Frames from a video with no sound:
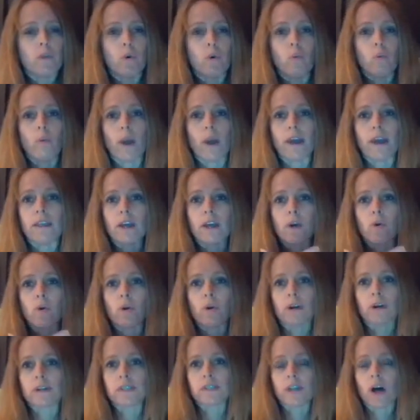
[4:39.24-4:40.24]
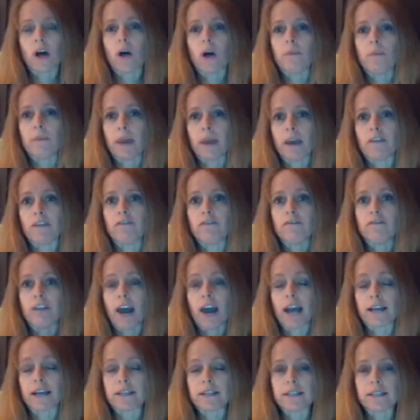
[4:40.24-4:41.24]
the way that cortisol may
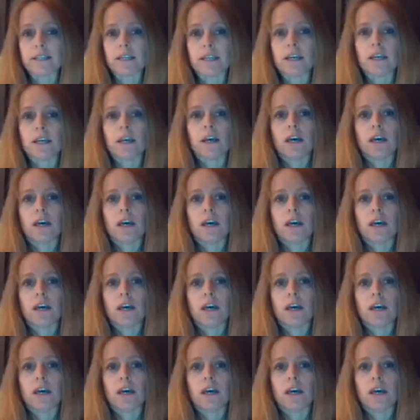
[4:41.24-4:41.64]
affect